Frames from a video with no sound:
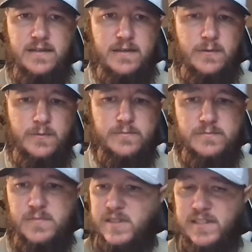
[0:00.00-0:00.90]

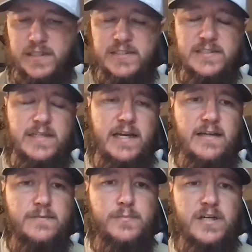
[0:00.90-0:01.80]
It didn't get to
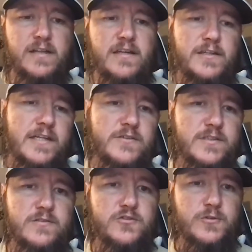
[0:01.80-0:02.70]
that, but I thought you guys
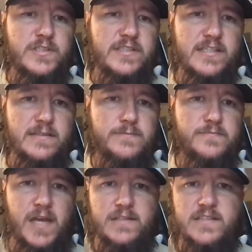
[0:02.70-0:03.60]
would enjoy that.
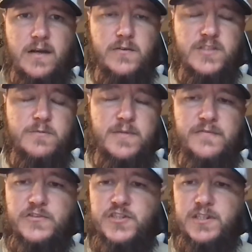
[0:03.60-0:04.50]
That's how some of my
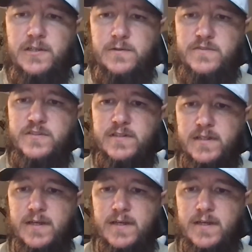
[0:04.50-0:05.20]
fishing goes.